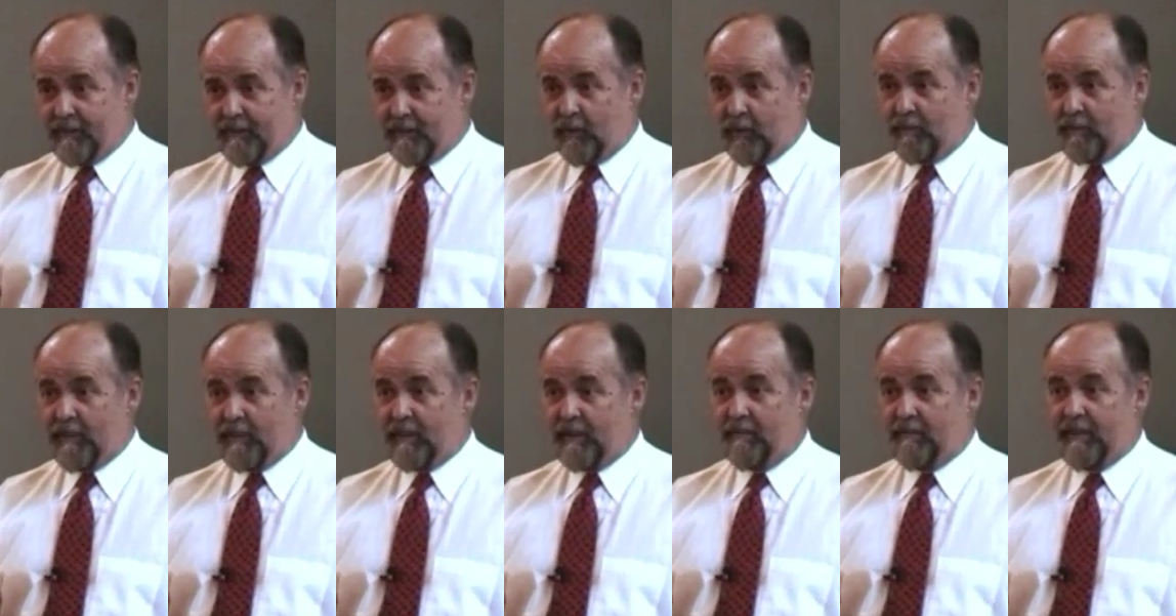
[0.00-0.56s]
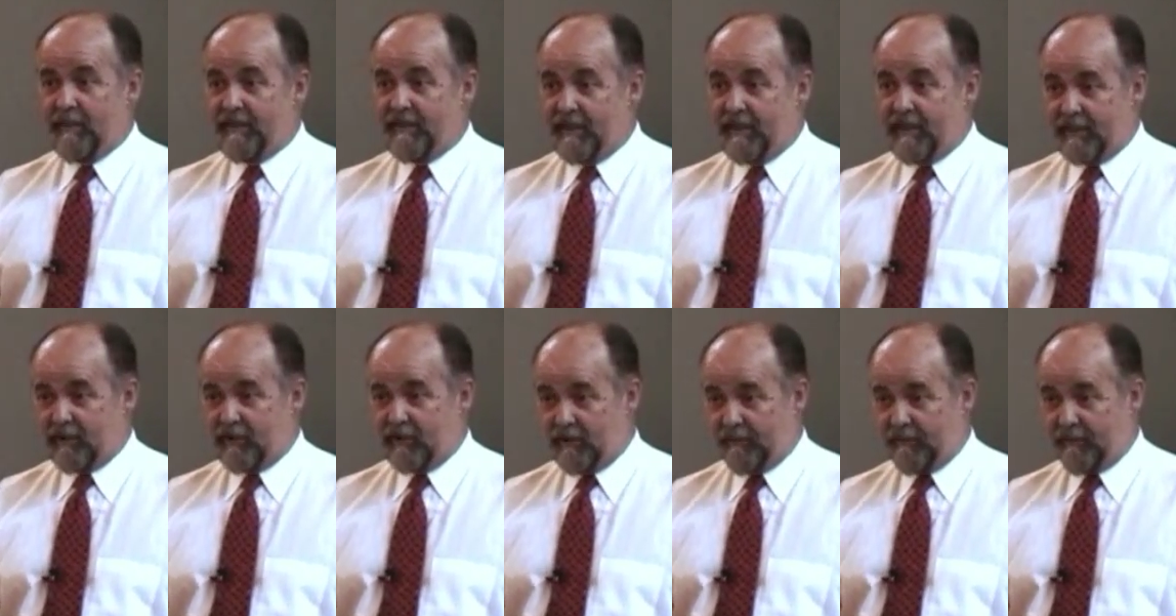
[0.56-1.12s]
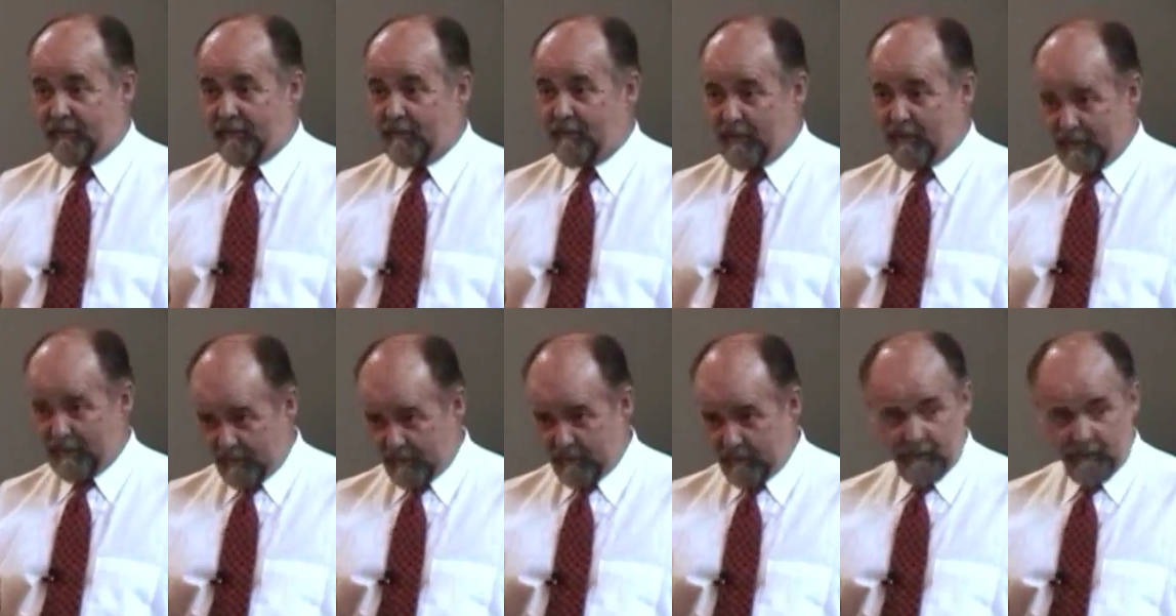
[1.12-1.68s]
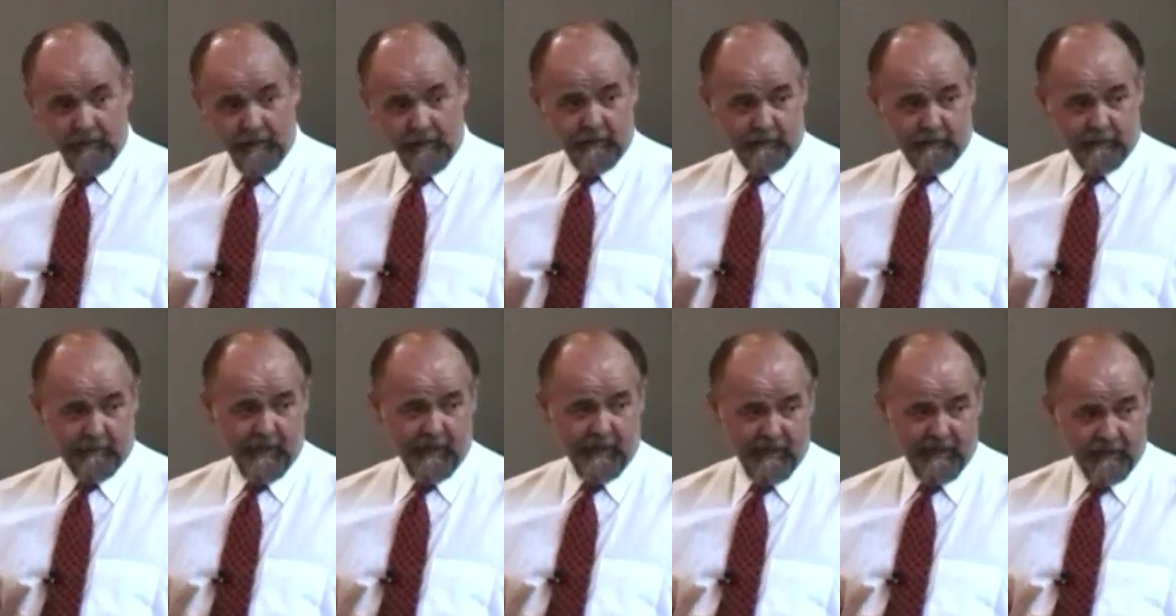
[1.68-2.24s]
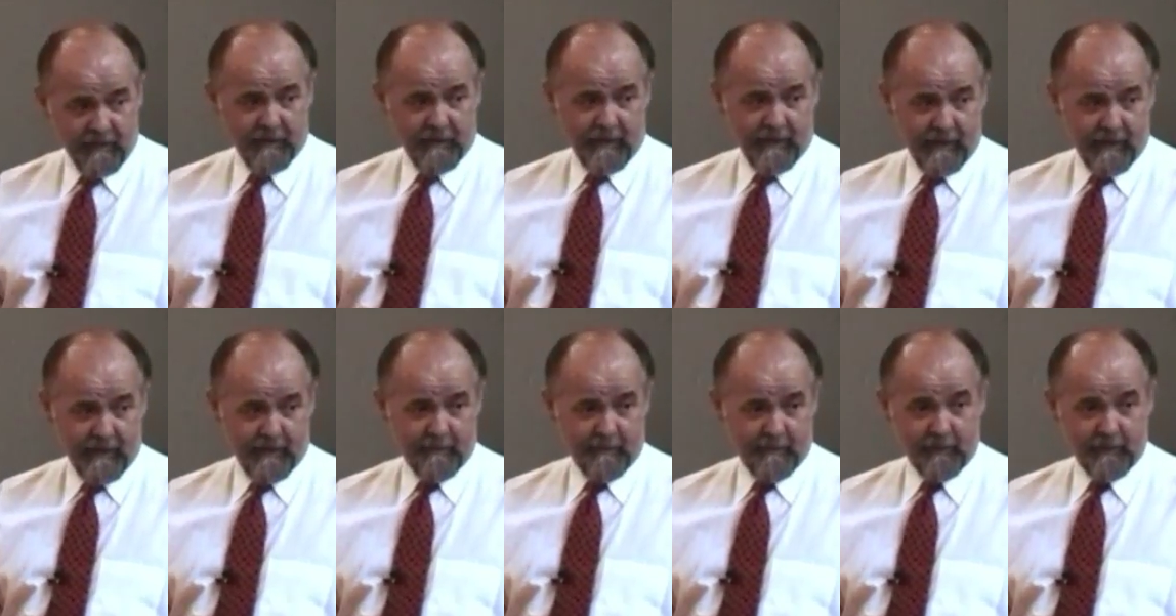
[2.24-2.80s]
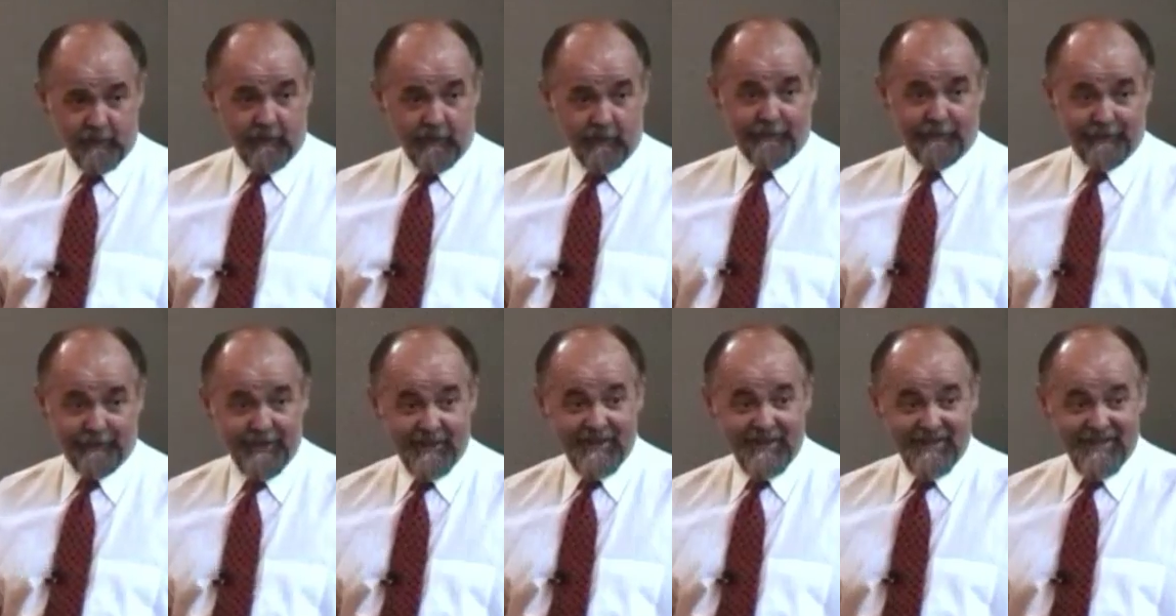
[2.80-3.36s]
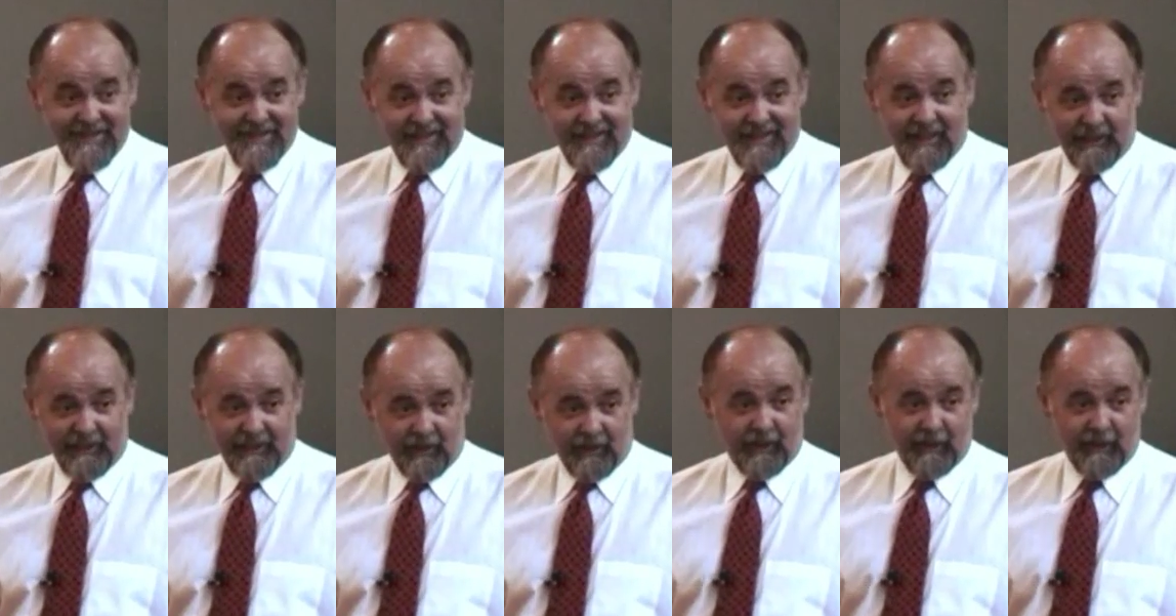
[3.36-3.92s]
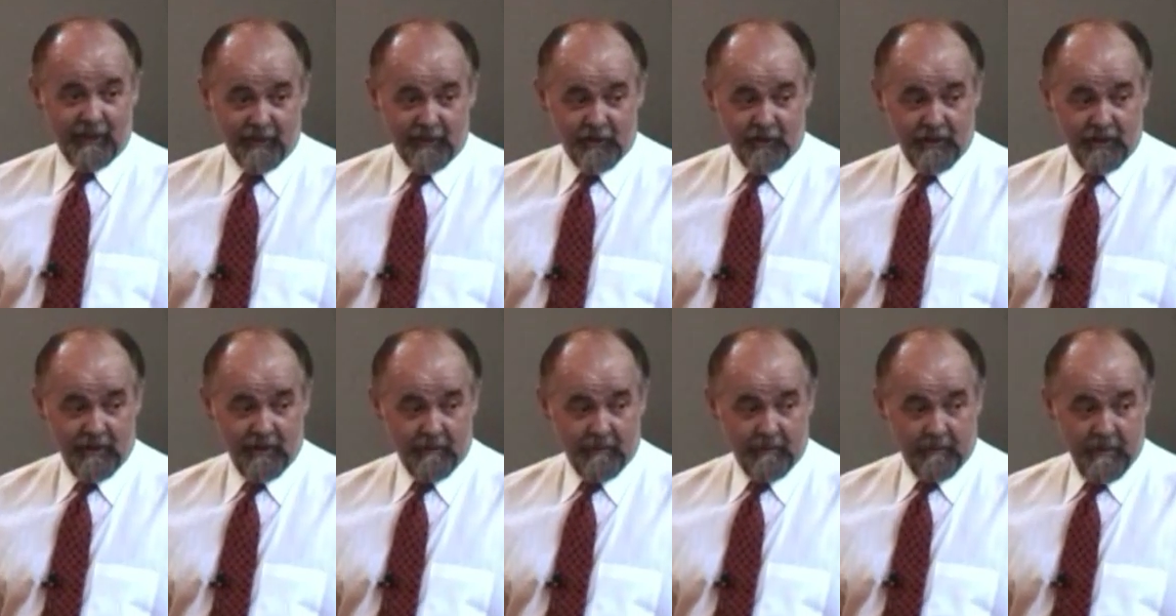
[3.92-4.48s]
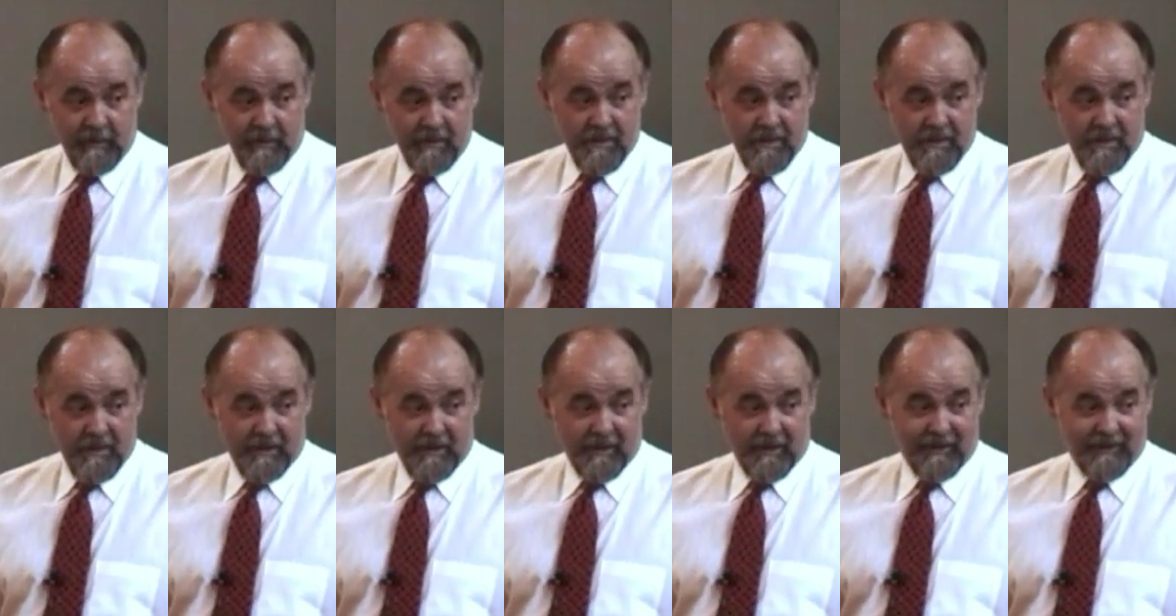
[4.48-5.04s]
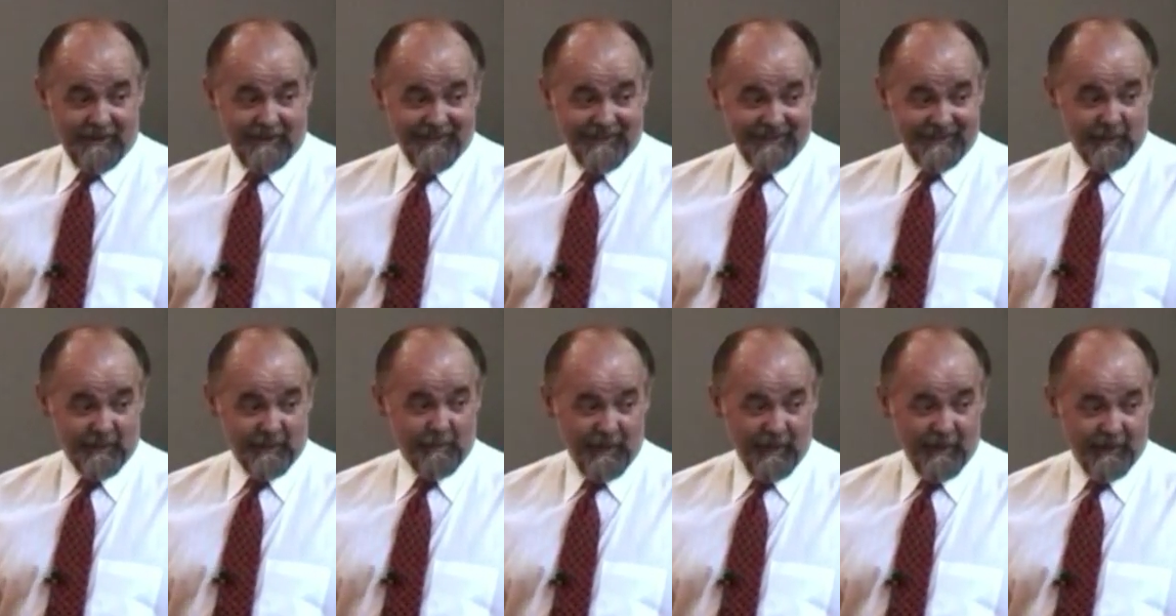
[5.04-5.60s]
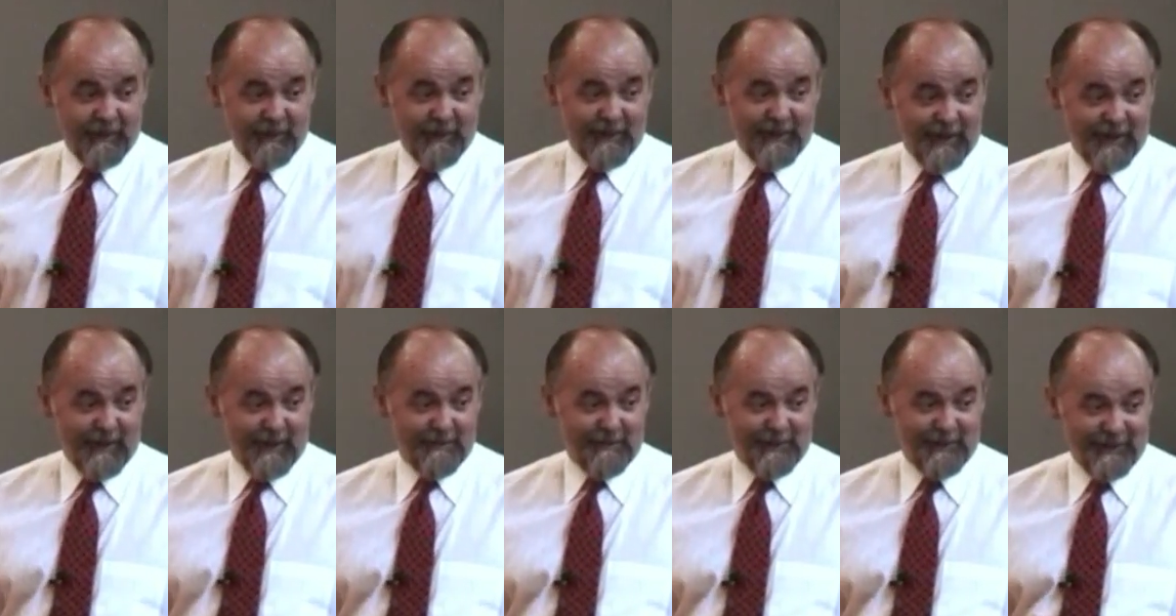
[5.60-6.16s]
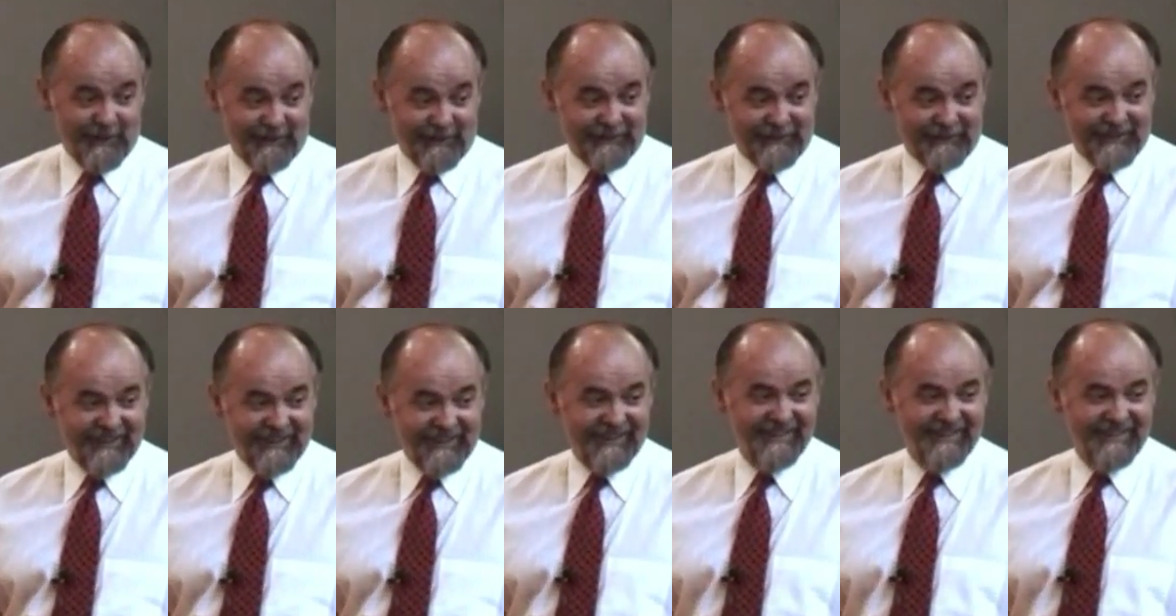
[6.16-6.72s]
Don't mean a midnight shift, I mean the paradigm shift, like you get at GM. The paradigm shift.